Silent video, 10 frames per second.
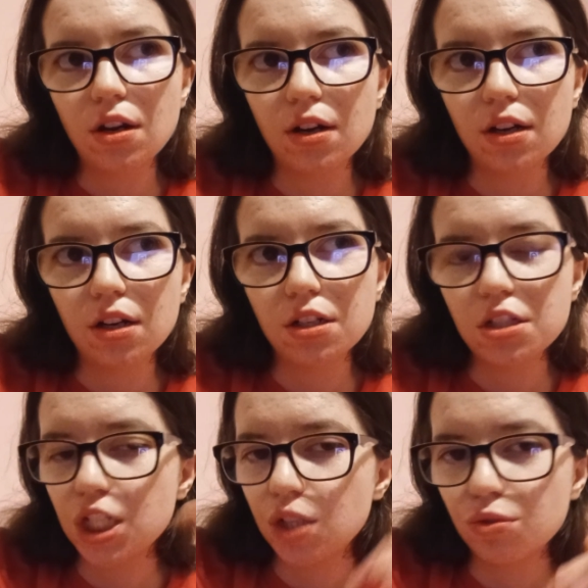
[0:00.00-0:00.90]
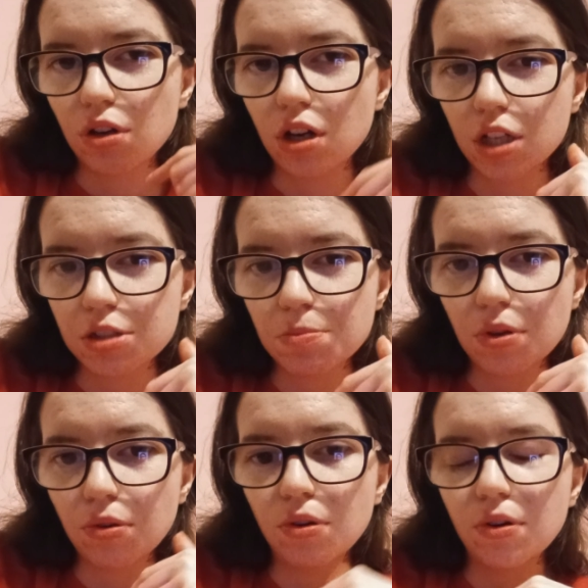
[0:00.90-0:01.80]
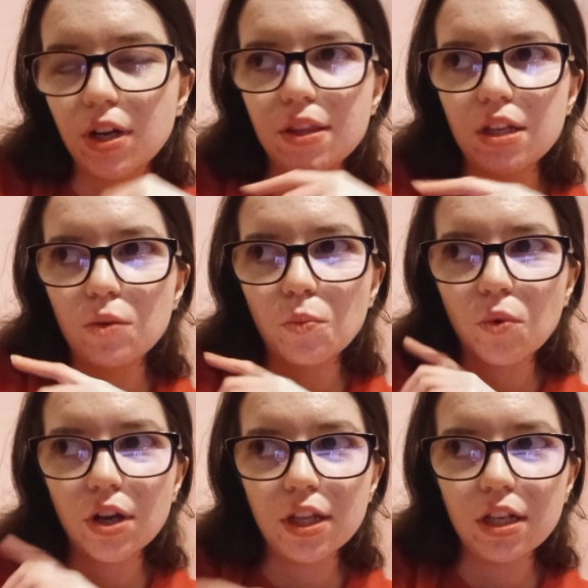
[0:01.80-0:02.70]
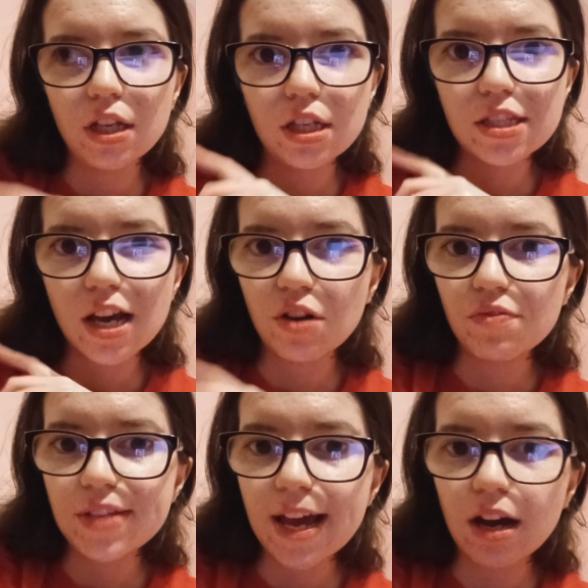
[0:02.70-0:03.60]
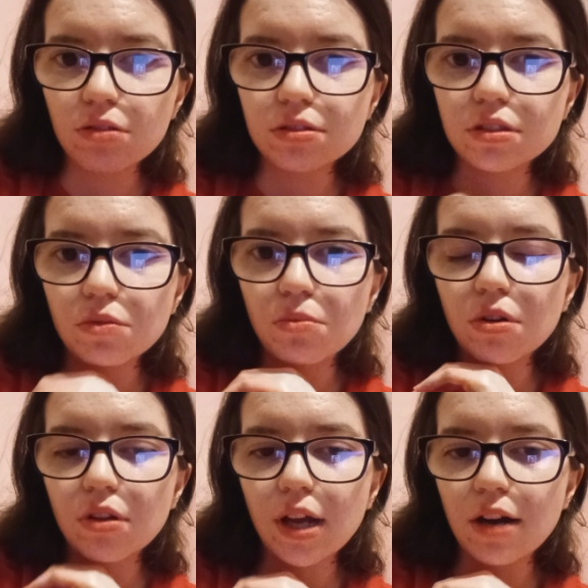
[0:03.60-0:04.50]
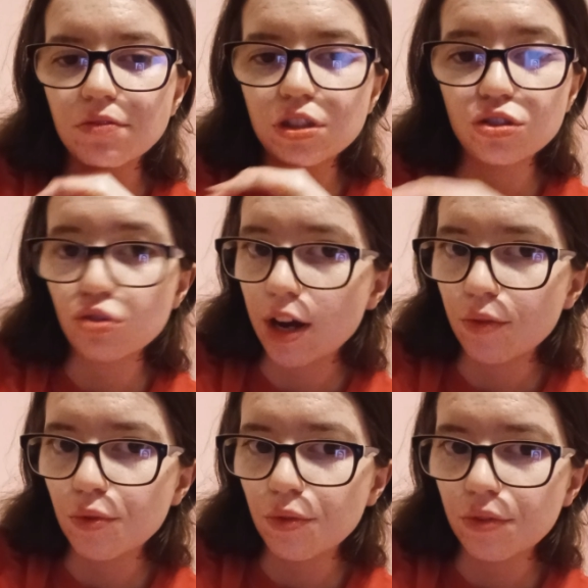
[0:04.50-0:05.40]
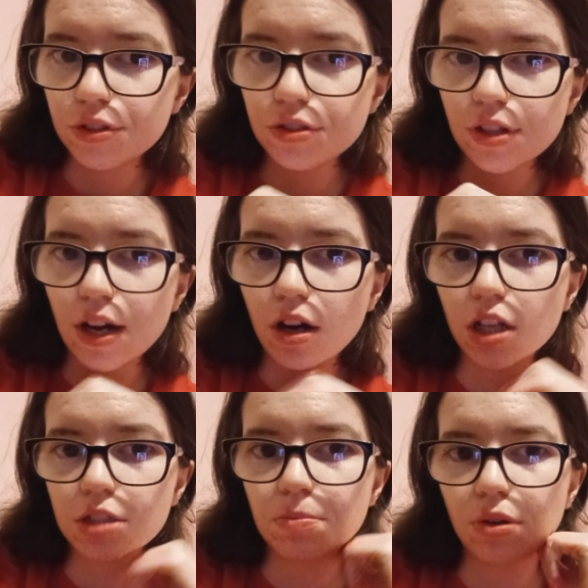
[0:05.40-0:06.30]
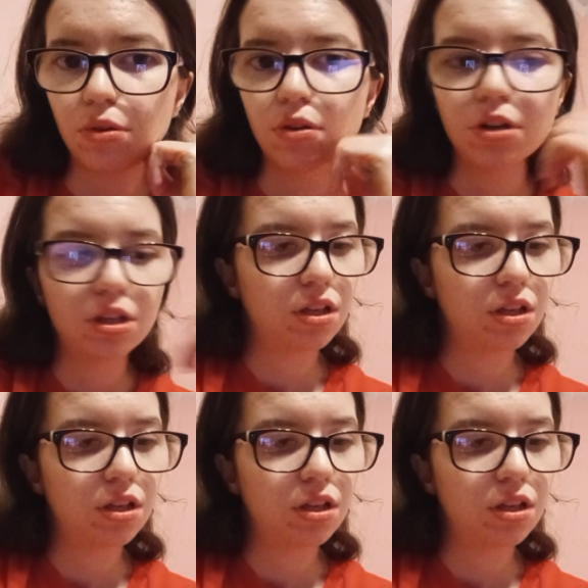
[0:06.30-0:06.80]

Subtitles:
our general hospital, and then one is out of town. We'll have to travel to that hospital